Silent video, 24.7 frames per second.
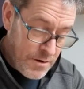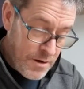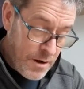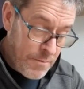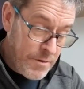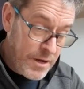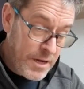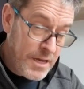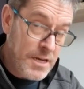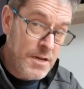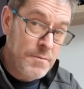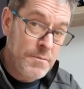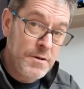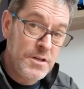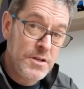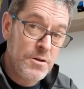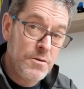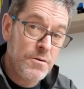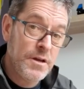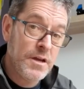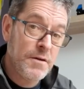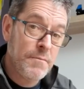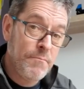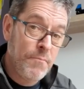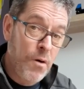and we're going to be
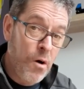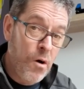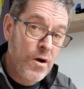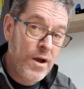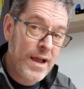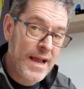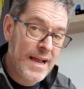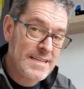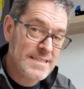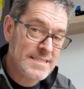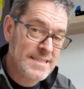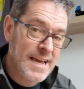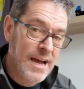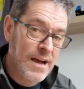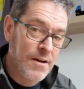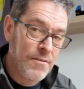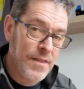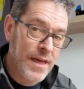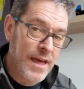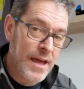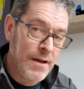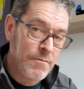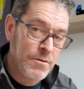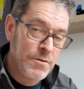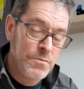doing a podcast out
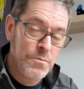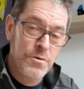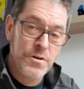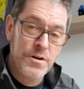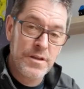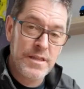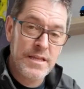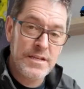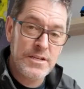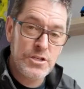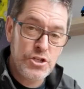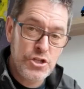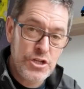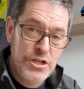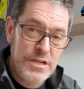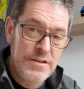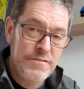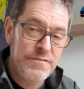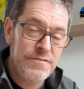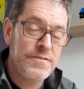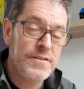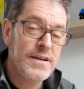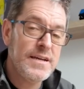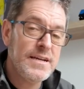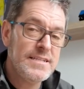there with one of their
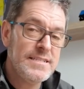chief